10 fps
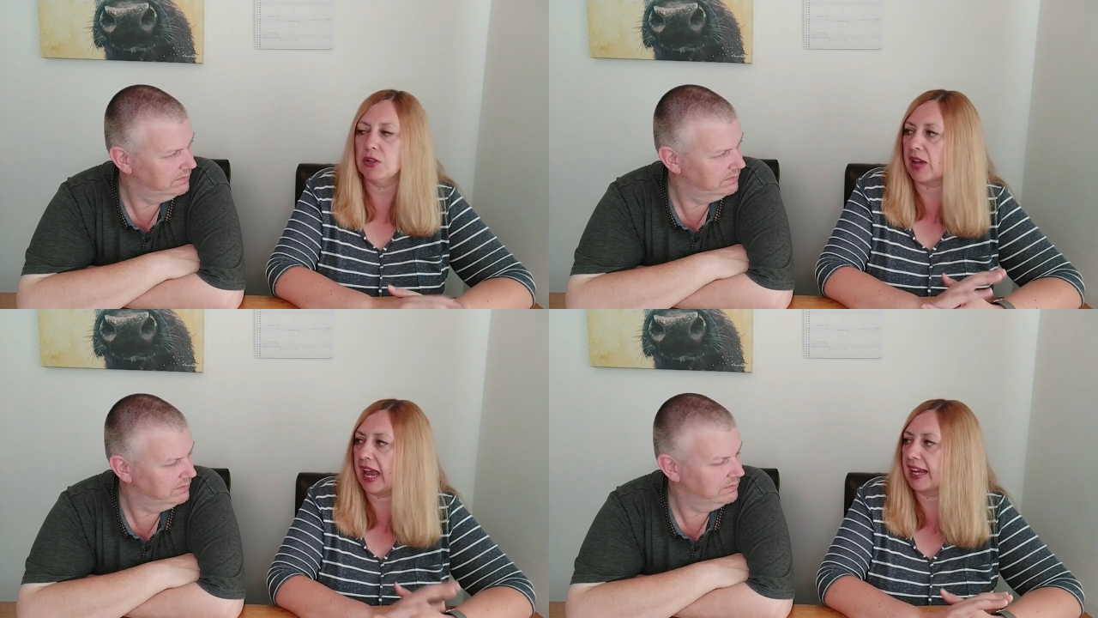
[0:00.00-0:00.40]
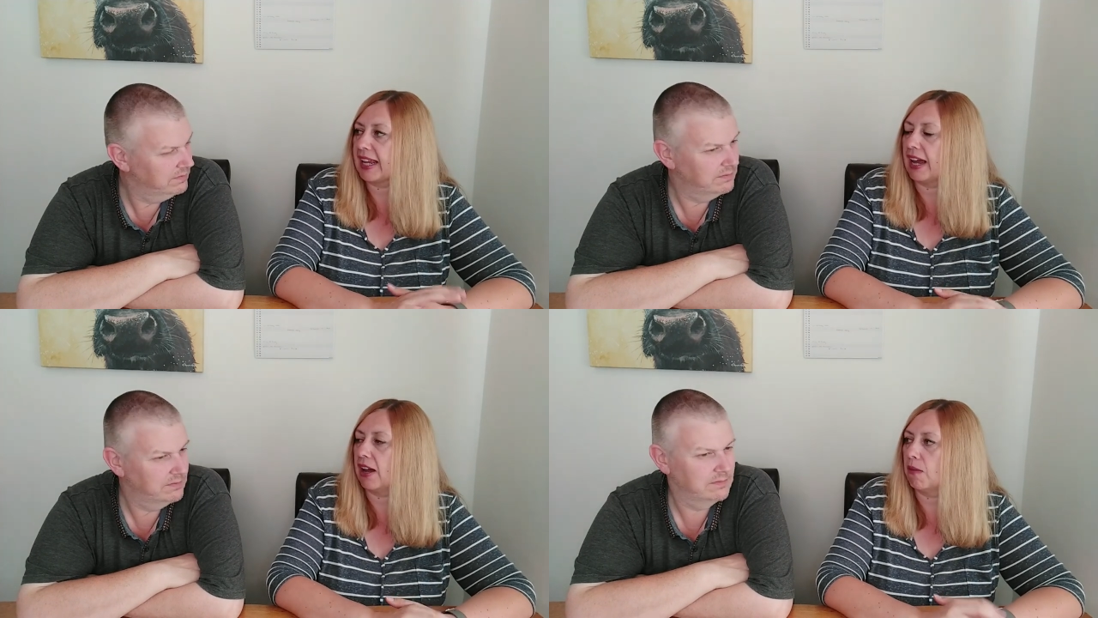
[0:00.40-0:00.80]
Speaker 1: you can
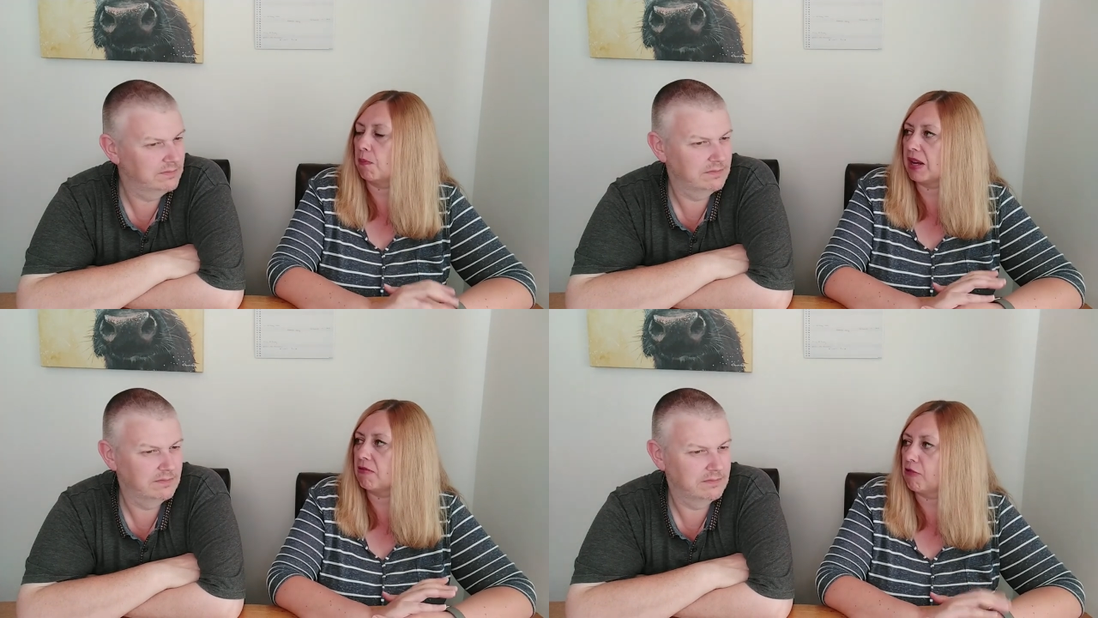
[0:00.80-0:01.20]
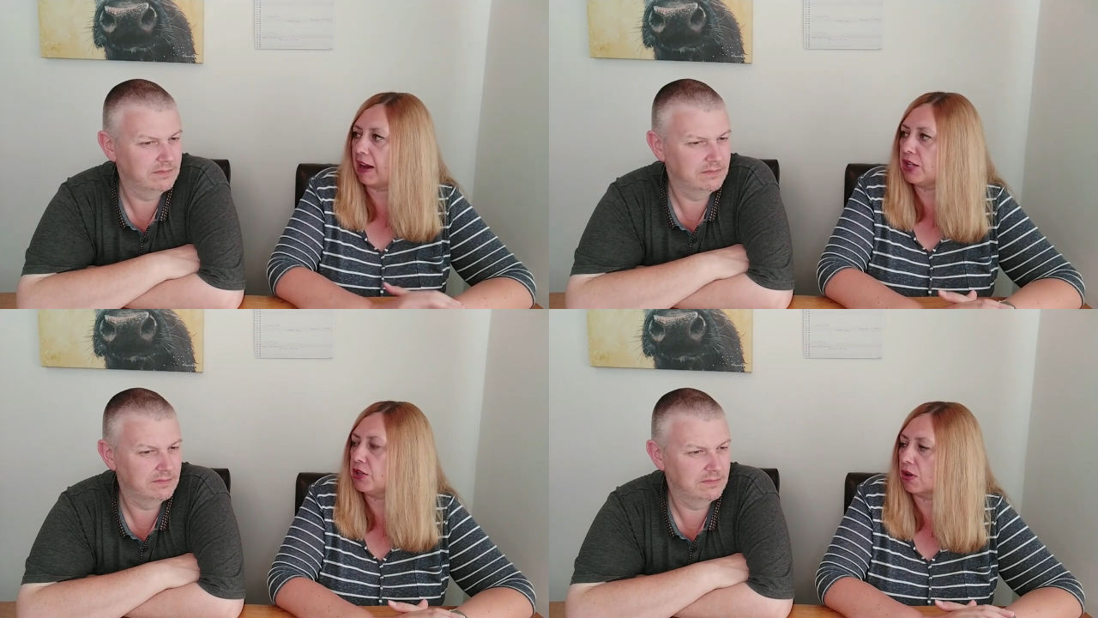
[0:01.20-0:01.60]
get a big
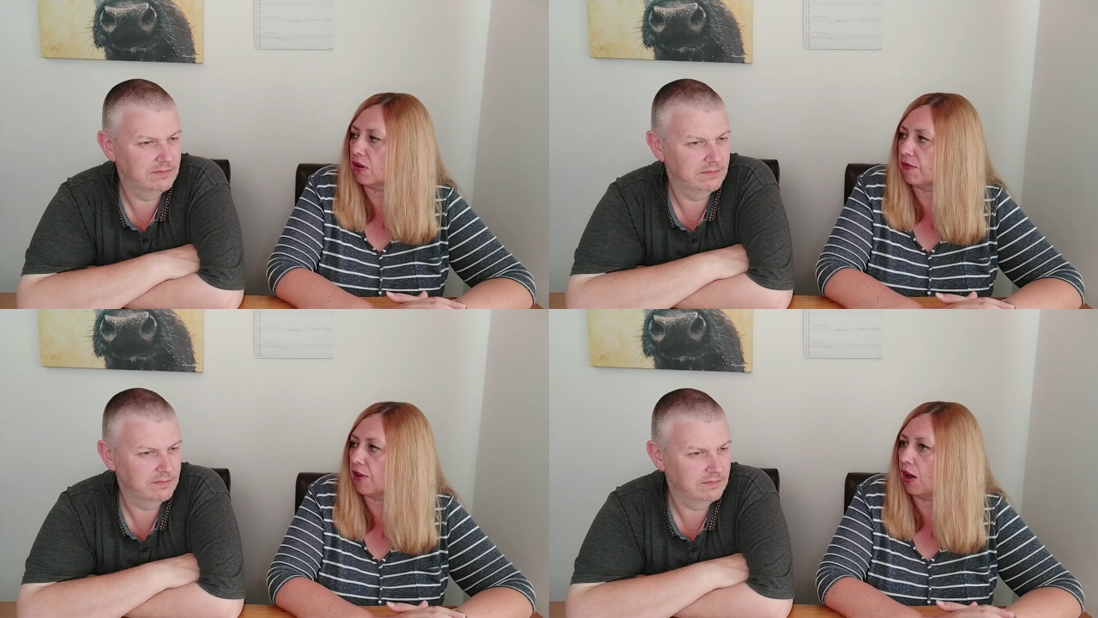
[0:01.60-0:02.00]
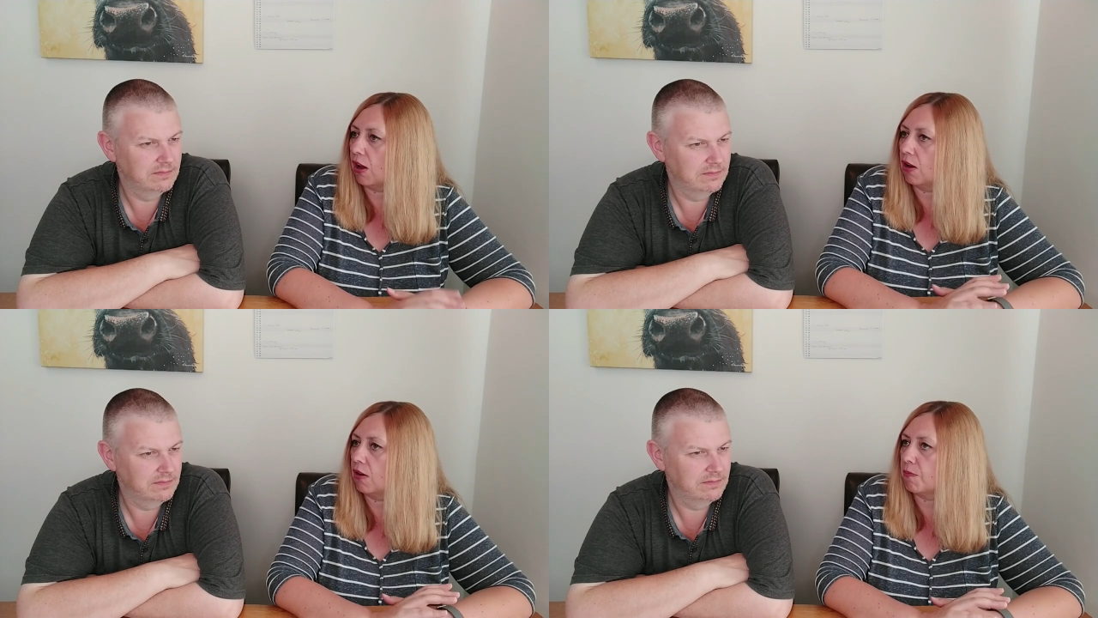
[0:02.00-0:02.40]
range of
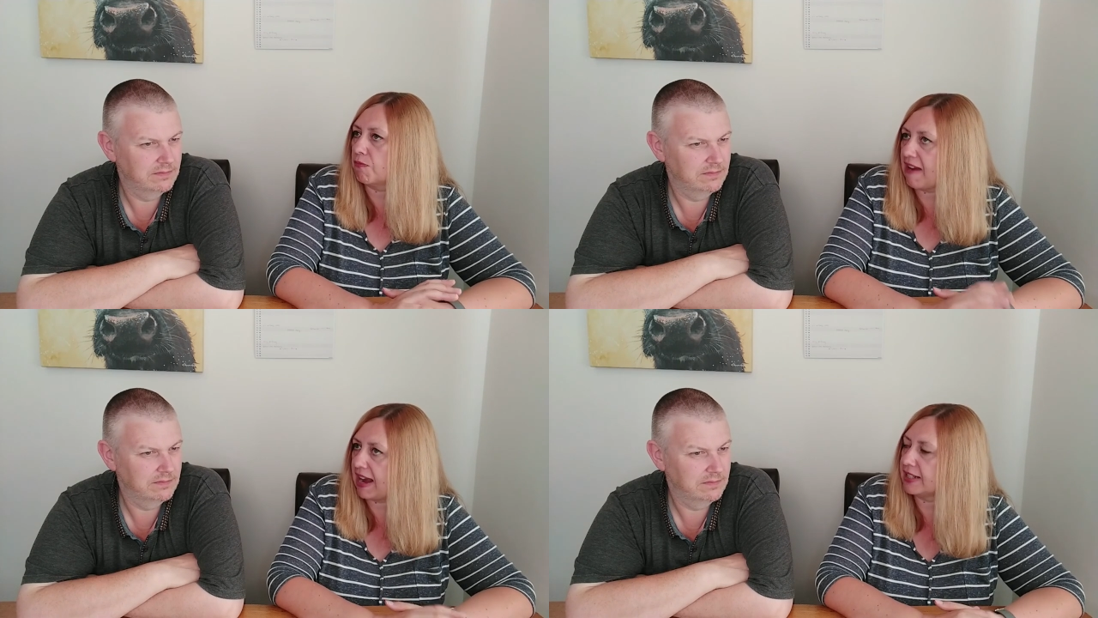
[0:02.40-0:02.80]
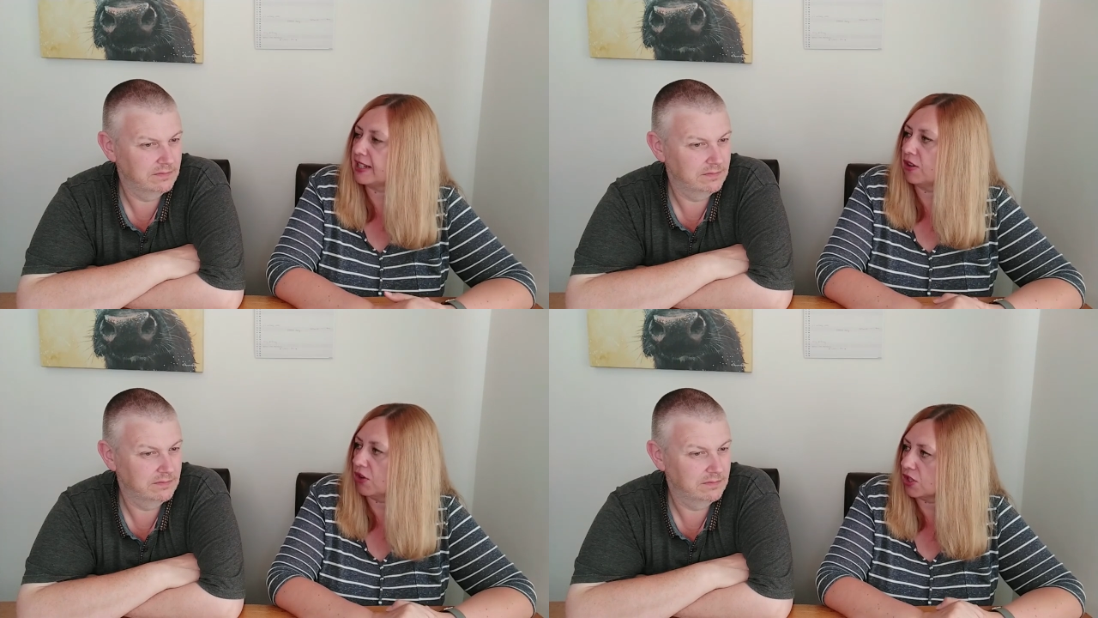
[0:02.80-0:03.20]
of
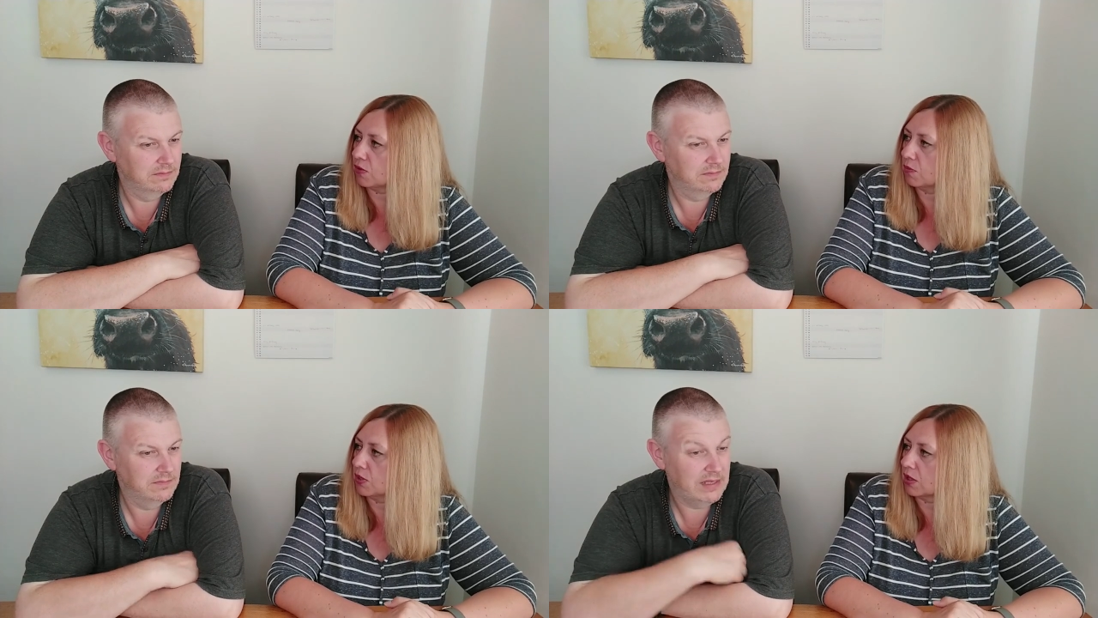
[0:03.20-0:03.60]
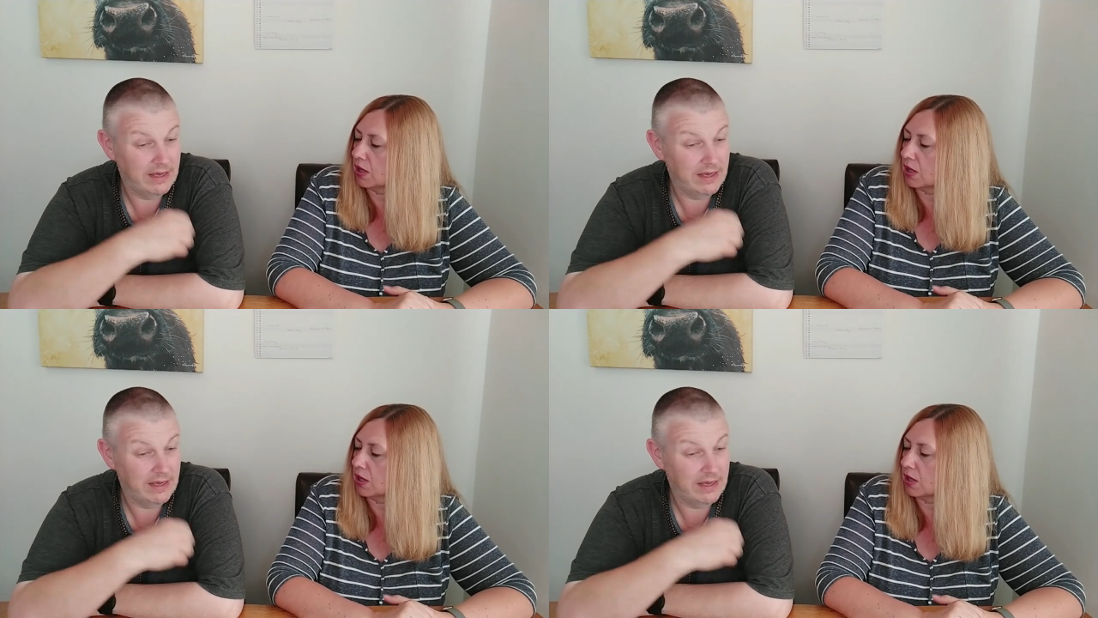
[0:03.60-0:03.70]
branded items.